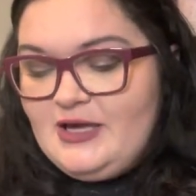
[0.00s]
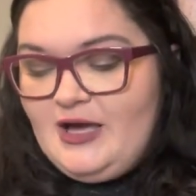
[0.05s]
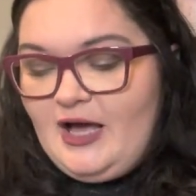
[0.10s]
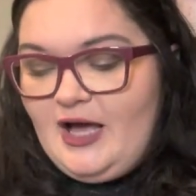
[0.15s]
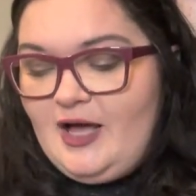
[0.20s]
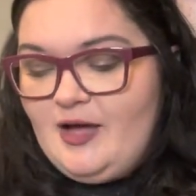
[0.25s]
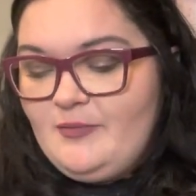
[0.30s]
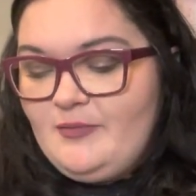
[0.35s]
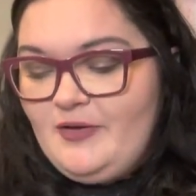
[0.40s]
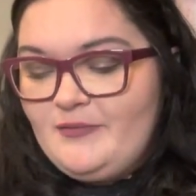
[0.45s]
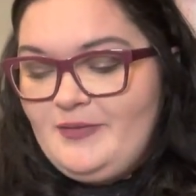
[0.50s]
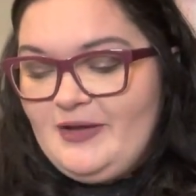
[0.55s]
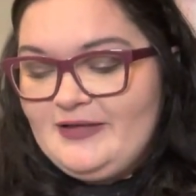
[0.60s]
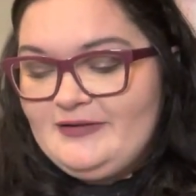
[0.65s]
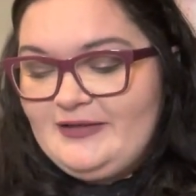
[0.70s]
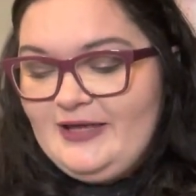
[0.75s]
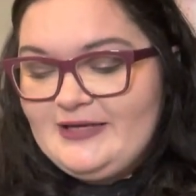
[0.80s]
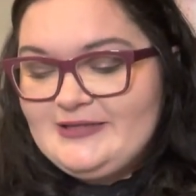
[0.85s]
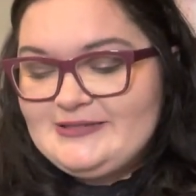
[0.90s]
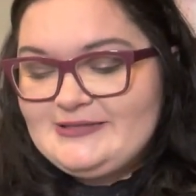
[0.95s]
Um, my
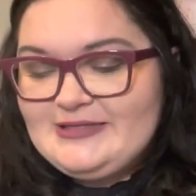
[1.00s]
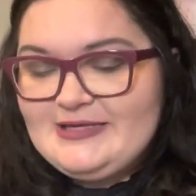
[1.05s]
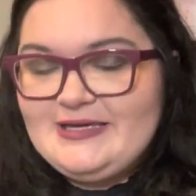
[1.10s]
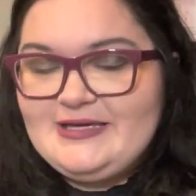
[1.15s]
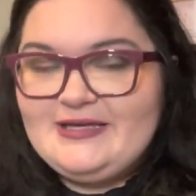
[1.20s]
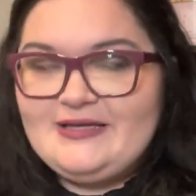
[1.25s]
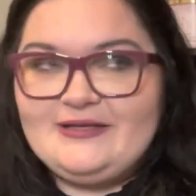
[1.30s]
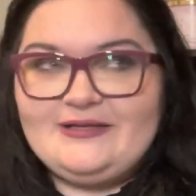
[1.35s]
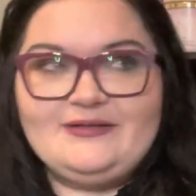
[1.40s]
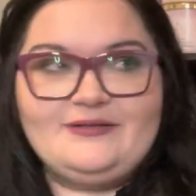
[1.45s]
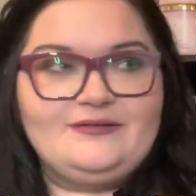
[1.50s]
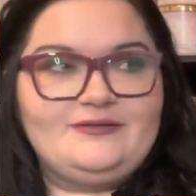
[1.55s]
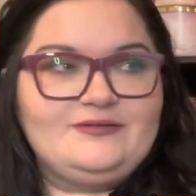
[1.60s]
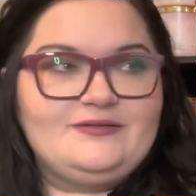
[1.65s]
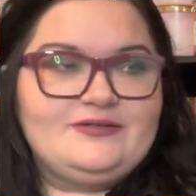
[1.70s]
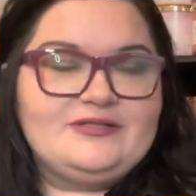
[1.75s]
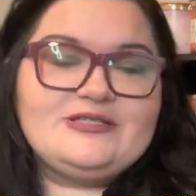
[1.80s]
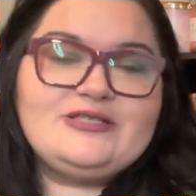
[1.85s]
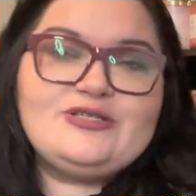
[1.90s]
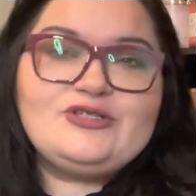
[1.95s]
last thing
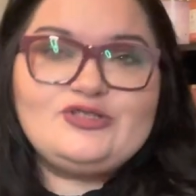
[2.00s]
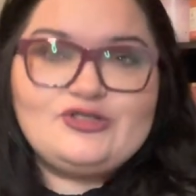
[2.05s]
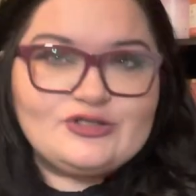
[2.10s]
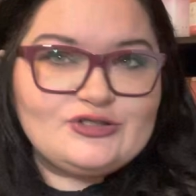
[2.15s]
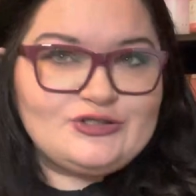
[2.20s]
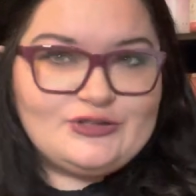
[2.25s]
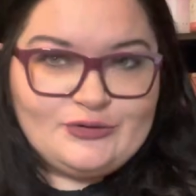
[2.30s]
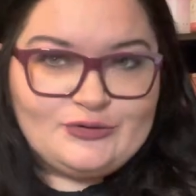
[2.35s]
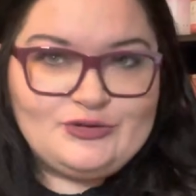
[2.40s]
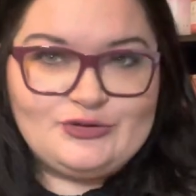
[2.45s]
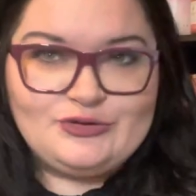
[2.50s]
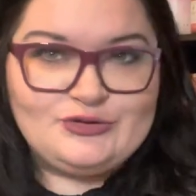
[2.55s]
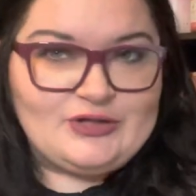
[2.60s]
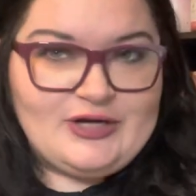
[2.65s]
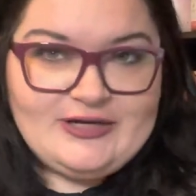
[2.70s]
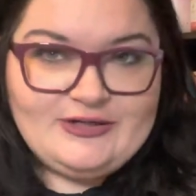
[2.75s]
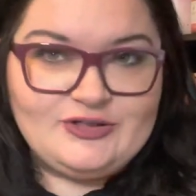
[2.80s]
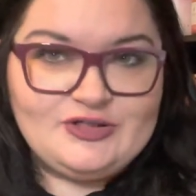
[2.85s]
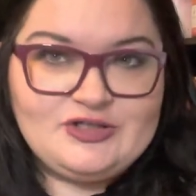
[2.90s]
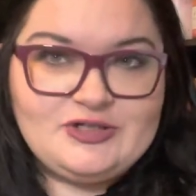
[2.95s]
this is just so
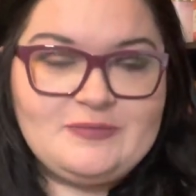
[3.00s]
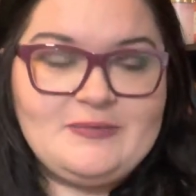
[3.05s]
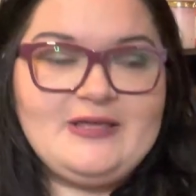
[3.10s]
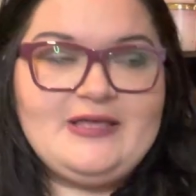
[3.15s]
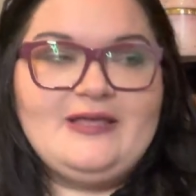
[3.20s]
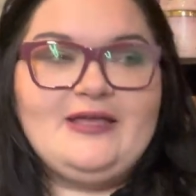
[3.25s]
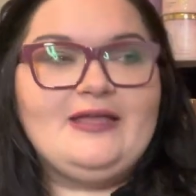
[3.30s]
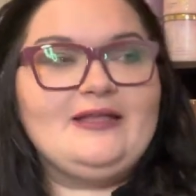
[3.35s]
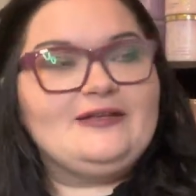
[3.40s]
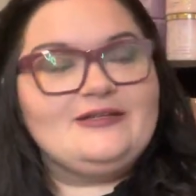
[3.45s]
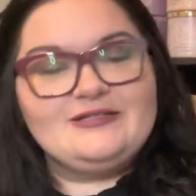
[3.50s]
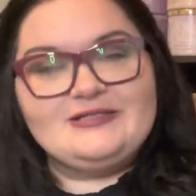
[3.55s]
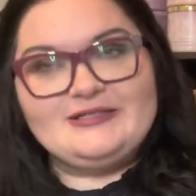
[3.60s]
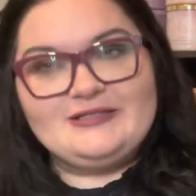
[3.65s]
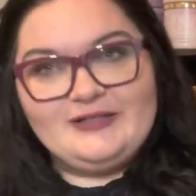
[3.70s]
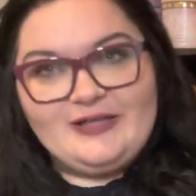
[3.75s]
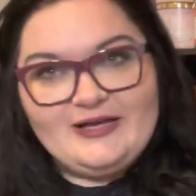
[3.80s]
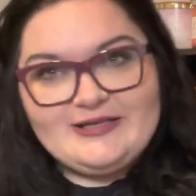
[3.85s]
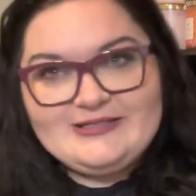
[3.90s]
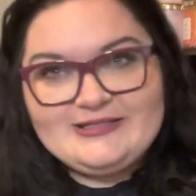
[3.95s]
strange to me, and it's the
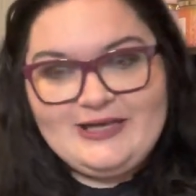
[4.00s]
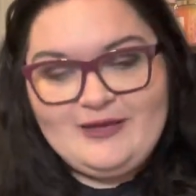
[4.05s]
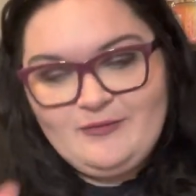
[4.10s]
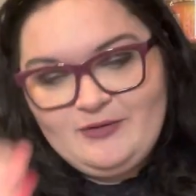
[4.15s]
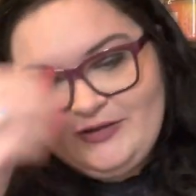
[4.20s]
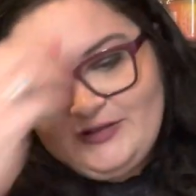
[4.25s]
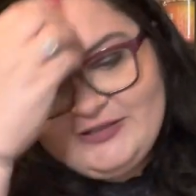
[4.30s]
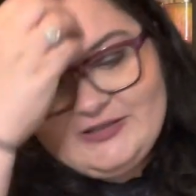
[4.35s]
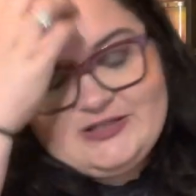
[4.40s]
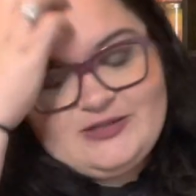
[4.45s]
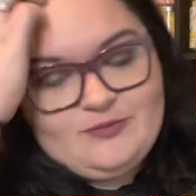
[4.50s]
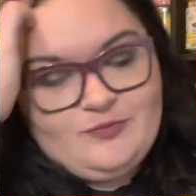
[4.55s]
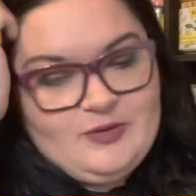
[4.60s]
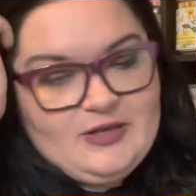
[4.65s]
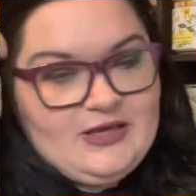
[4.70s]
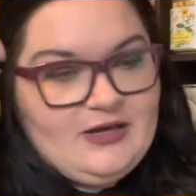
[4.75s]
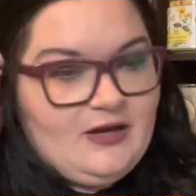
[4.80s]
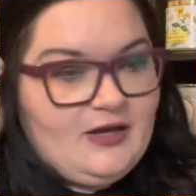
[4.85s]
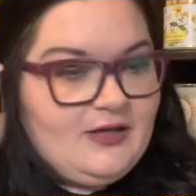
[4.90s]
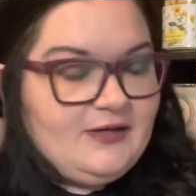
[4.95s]
last thing I'm going to
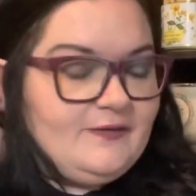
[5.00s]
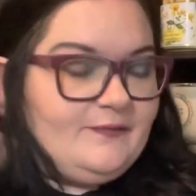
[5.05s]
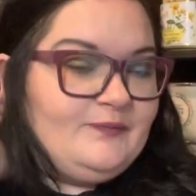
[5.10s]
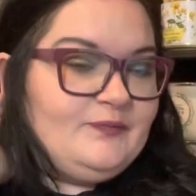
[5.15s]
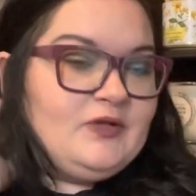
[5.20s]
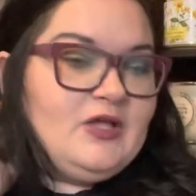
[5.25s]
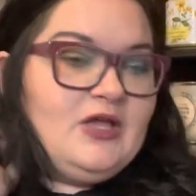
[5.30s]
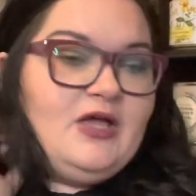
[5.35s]
speak on.